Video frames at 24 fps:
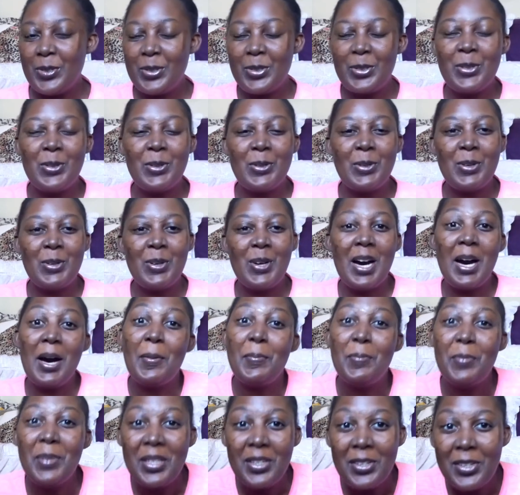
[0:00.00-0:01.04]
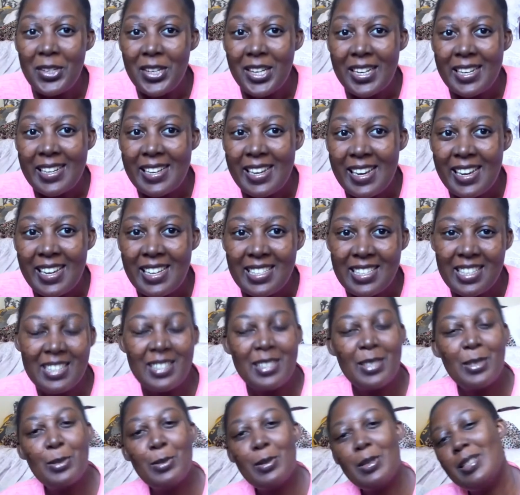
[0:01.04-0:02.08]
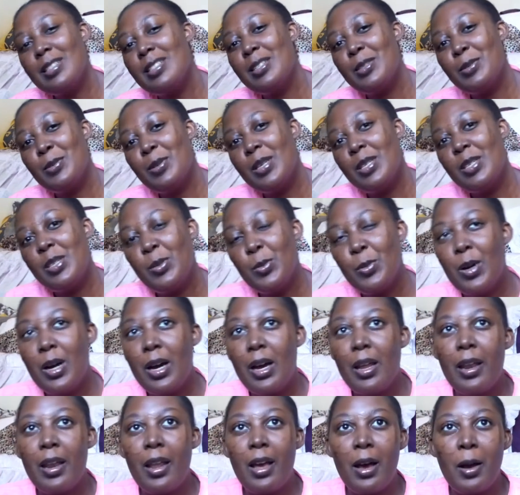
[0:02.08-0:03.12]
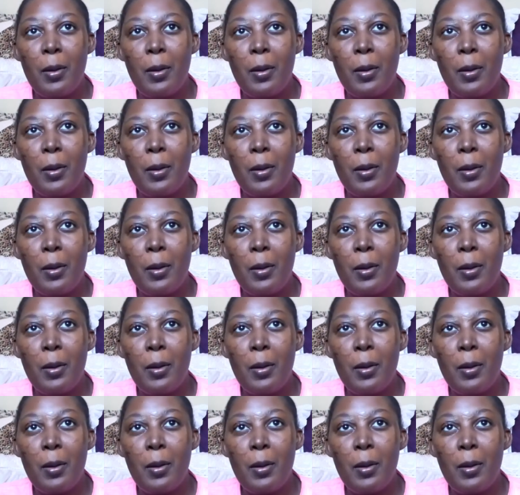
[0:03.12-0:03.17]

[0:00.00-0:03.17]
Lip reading: So happy new year guys, it's 2021.